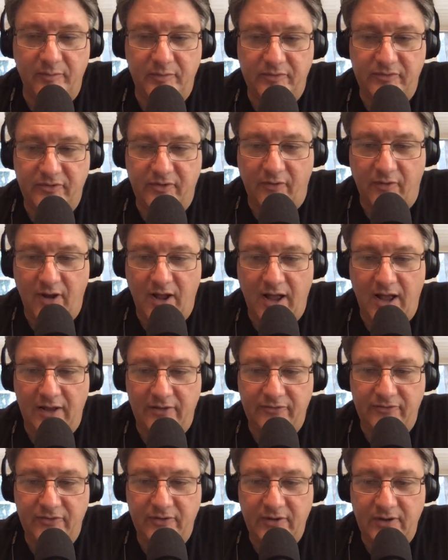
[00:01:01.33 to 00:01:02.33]

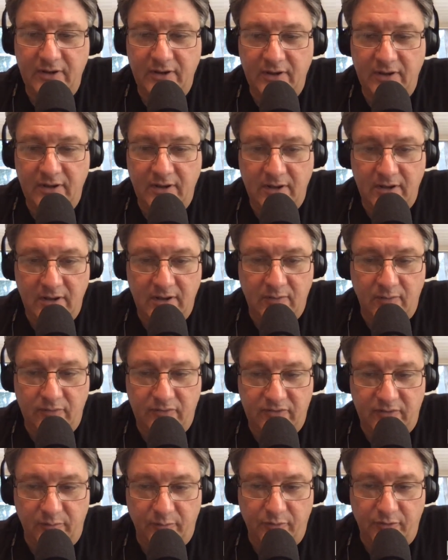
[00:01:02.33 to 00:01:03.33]
garage with
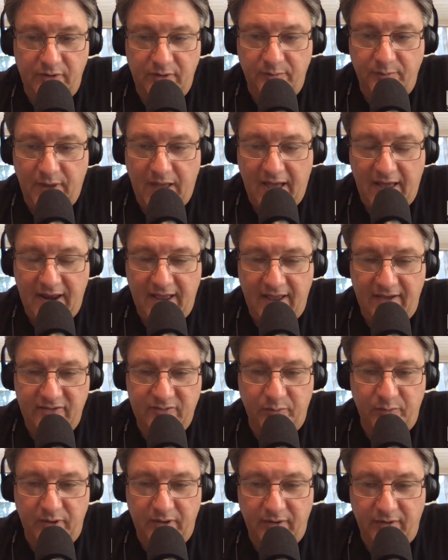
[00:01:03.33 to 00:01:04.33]
some pretty badass
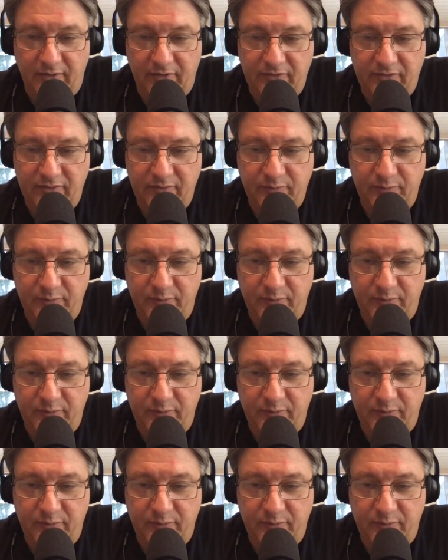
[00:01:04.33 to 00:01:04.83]
builds.